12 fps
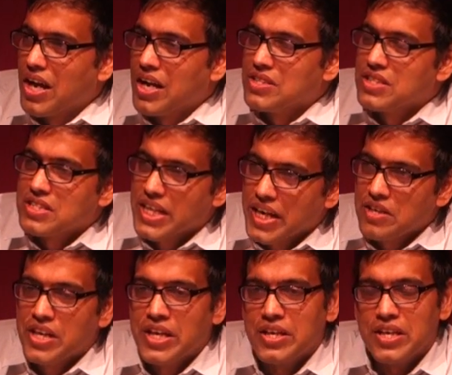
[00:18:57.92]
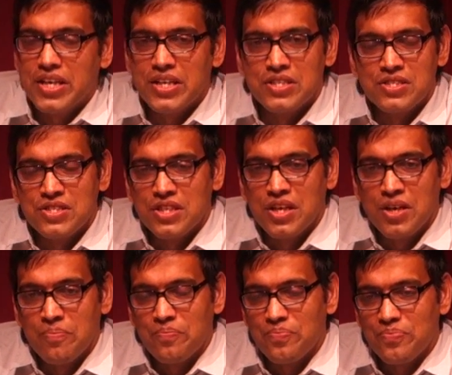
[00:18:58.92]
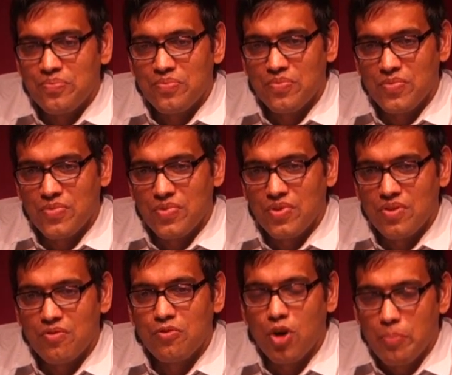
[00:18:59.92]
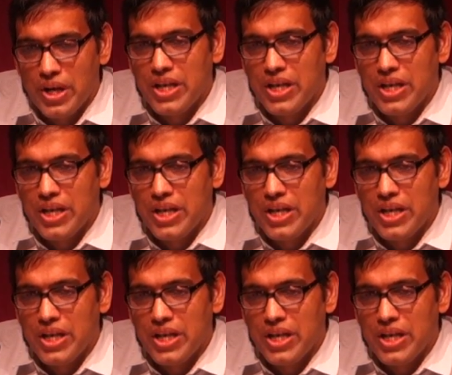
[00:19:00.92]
And the second thing is, for